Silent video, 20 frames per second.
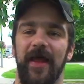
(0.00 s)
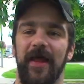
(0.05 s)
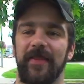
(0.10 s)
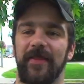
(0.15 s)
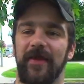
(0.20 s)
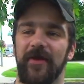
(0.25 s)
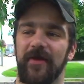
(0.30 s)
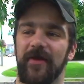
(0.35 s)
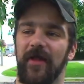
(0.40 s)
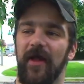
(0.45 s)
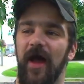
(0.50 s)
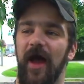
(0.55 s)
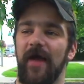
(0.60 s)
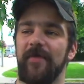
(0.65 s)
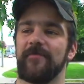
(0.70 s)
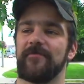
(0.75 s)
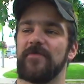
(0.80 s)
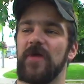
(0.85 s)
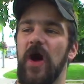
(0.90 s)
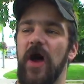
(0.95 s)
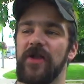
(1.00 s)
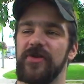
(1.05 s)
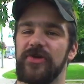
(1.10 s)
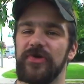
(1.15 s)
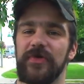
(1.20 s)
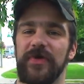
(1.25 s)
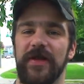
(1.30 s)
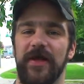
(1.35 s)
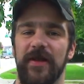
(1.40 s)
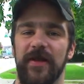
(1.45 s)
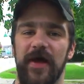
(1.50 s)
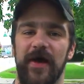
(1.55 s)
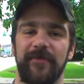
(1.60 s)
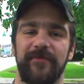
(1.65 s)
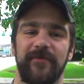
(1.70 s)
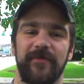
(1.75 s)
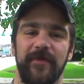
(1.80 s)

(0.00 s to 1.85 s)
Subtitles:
that I'm not doing enough